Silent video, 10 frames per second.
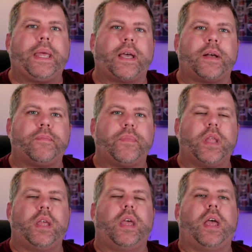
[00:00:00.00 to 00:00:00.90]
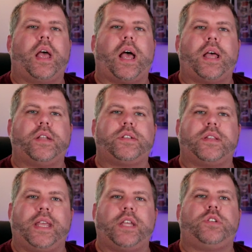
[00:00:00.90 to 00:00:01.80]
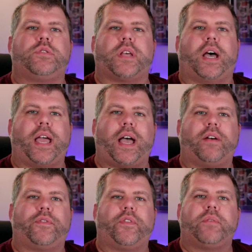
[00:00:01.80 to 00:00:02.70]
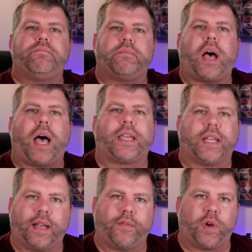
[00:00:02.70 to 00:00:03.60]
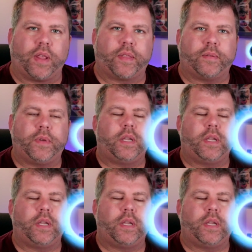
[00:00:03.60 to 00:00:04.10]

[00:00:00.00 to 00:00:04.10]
bigger, and the issues that I have, I can live with.